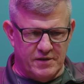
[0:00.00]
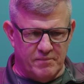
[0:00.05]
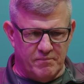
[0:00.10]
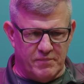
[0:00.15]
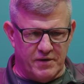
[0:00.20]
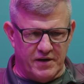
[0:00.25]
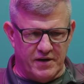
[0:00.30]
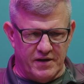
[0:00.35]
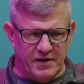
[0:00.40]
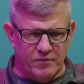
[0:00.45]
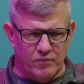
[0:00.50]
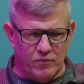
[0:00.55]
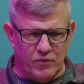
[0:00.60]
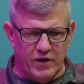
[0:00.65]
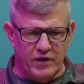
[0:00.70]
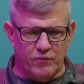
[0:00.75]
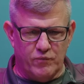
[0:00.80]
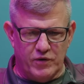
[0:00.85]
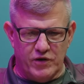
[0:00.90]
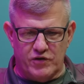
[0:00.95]
But
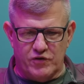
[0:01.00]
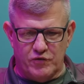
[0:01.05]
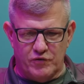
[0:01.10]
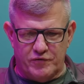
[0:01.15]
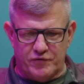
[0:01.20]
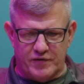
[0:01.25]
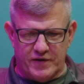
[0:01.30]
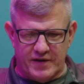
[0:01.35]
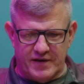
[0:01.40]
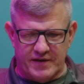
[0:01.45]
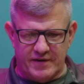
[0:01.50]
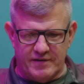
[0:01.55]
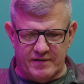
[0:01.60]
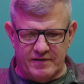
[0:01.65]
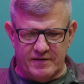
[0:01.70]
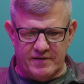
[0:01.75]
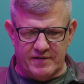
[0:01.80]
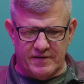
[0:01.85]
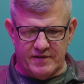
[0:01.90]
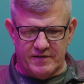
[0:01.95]
when we do fight,
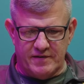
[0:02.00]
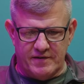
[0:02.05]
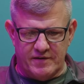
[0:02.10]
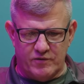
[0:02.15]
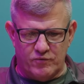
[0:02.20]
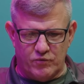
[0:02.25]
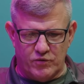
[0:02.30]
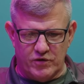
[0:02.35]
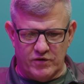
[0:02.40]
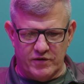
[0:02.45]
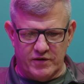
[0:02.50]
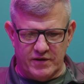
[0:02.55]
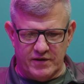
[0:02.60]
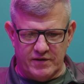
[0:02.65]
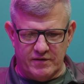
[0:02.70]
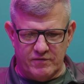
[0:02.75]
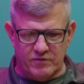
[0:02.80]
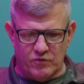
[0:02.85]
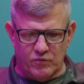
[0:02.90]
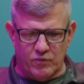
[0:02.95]
it, it
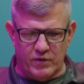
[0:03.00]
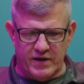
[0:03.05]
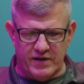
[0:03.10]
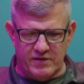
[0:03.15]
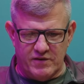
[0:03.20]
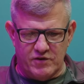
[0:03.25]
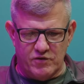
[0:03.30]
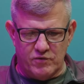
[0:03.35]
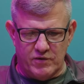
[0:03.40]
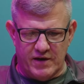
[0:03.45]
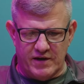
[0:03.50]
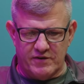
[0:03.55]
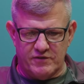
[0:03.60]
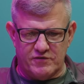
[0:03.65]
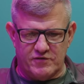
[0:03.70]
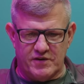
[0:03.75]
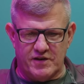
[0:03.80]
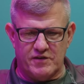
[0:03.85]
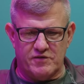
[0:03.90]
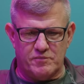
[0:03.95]
really, the way the United
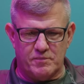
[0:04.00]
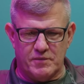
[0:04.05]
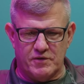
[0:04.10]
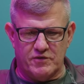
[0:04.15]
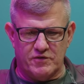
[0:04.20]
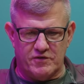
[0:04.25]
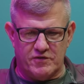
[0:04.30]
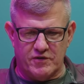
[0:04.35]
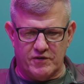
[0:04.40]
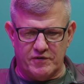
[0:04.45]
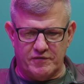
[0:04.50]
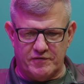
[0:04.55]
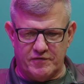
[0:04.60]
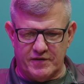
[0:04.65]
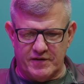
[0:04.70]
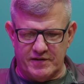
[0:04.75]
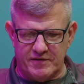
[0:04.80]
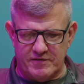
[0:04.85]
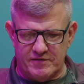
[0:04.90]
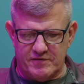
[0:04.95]
States military
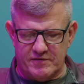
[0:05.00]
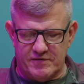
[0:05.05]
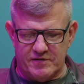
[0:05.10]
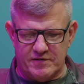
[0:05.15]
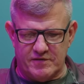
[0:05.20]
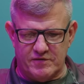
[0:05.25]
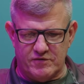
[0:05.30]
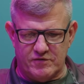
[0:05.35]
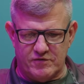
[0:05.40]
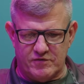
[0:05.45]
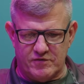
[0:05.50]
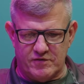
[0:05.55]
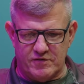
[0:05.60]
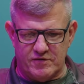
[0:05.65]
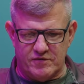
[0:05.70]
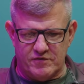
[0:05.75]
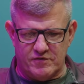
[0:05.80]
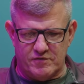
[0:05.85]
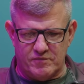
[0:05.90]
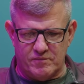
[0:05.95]
fights is,
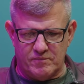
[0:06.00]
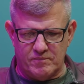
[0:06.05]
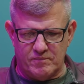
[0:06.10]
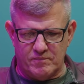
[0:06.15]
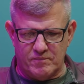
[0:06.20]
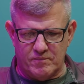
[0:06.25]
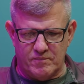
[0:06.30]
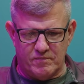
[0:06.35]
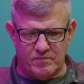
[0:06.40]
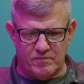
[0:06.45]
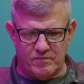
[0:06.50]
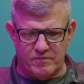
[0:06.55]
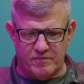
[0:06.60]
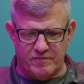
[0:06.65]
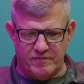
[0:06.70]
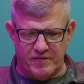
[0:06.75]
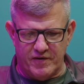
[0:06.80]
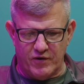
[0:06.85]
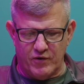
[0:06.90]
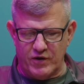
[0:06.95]
is
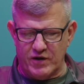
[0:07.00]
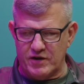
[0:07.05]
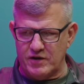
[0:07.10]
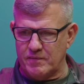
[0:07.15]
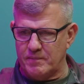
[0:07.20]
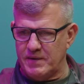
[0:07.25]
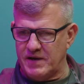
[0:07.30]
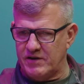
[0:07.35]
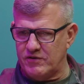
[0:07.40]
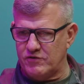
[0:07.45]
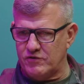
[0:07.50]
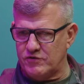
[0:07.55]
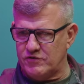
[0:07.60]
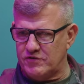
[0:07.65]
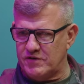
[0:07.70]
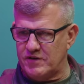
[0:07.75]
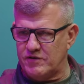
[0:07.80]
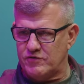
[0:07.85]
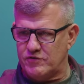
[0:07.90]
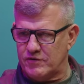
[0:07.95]
very commander
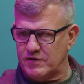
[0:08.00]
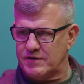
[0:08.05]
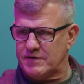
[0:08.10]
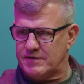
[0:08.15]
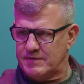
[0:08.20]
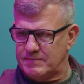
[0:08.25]
centric.